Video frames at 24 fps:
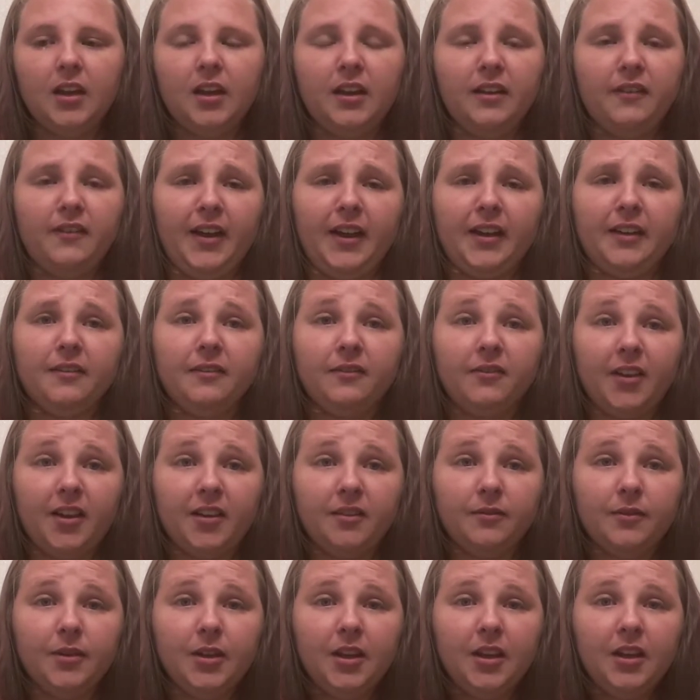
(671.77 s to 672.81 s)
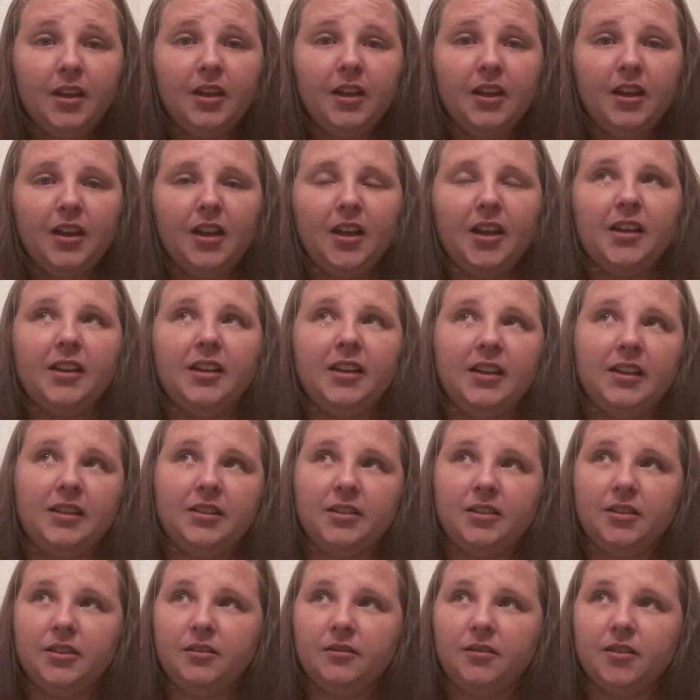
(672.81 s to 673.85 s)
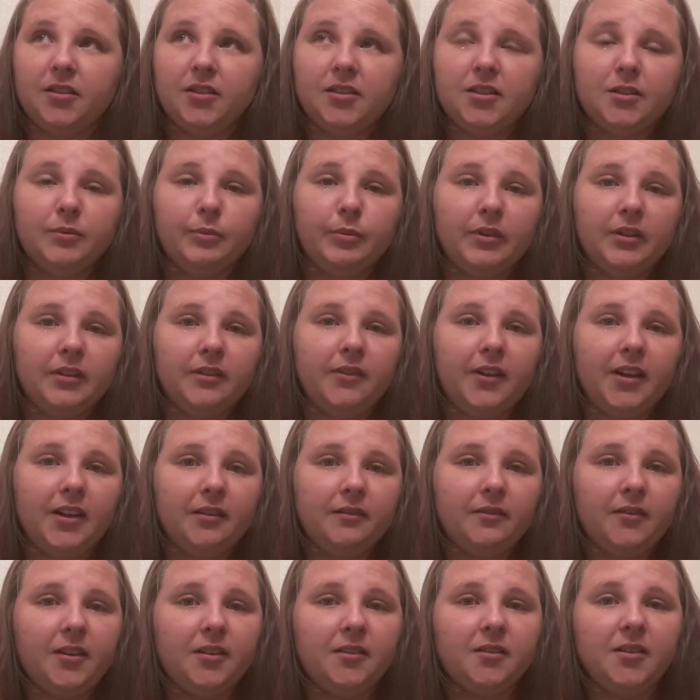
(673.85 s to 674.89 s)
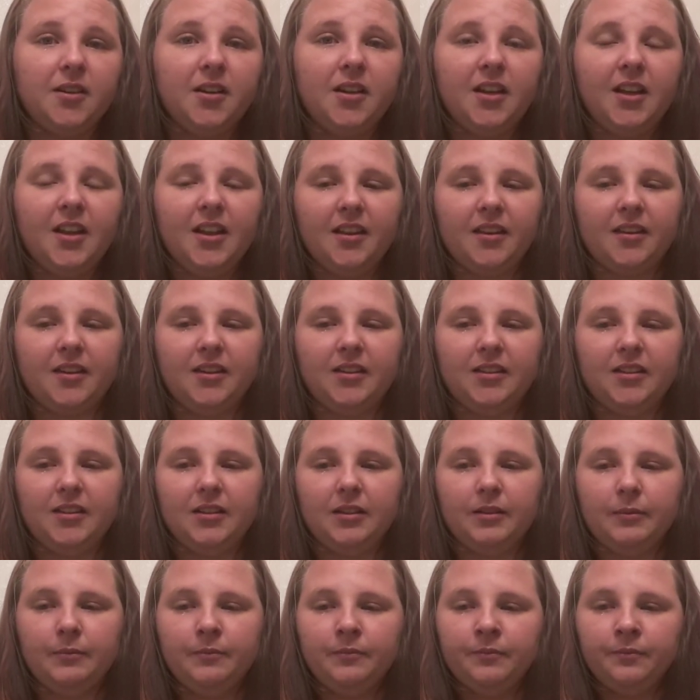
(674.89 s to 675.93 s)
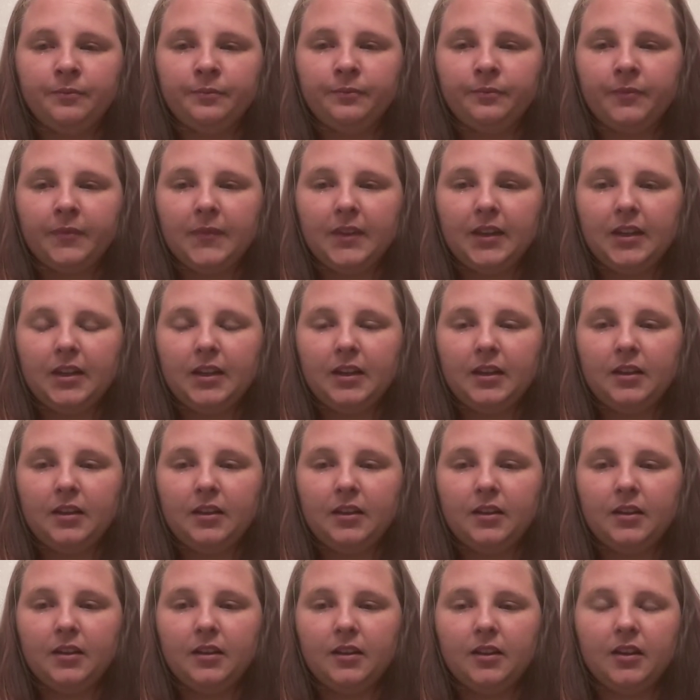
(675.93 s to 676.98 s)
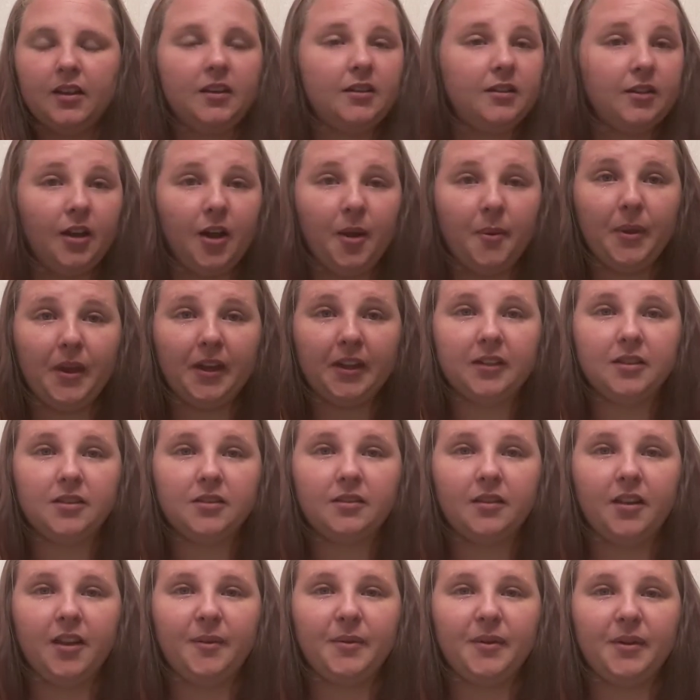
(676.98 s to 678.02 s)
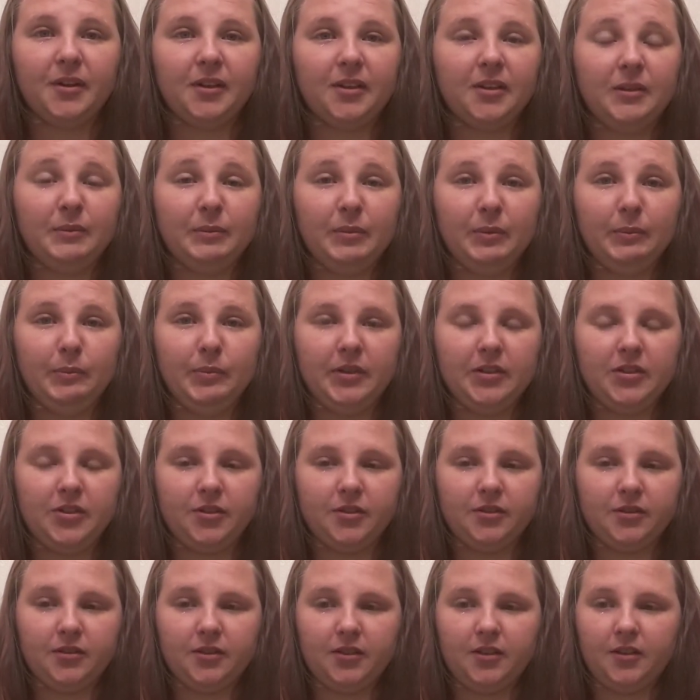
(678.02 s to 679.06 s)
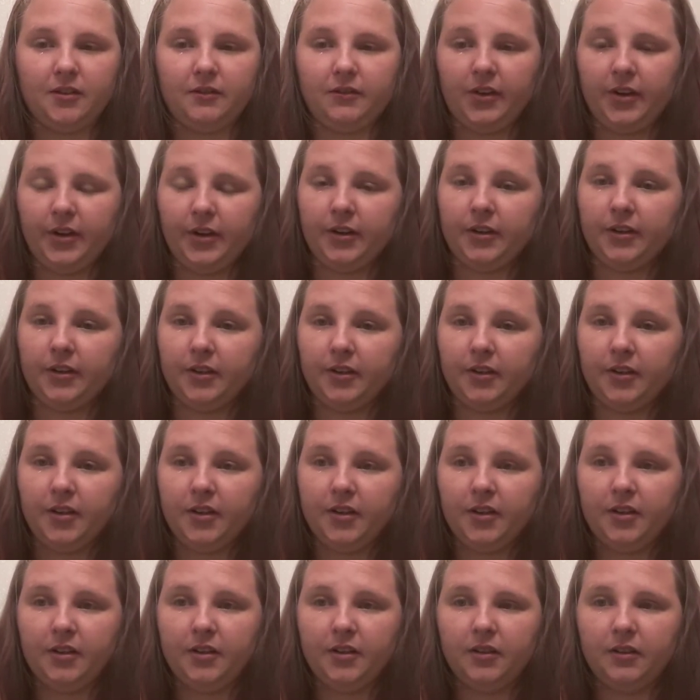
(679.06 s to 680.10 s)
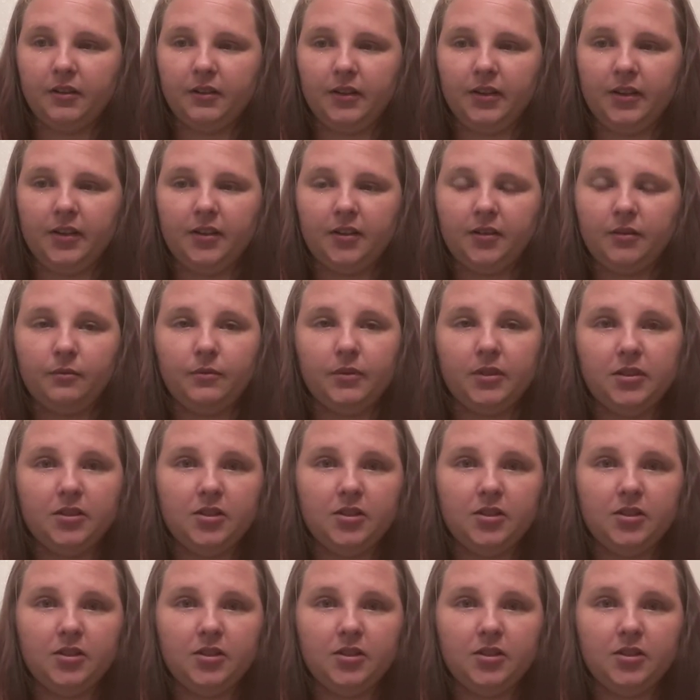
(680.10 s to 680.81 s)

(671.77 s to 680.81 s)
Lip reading: If I can find, I hate to do this, but if I can find, like, no, I'm not gonna do that. I'm not gonna put pictures of her, like,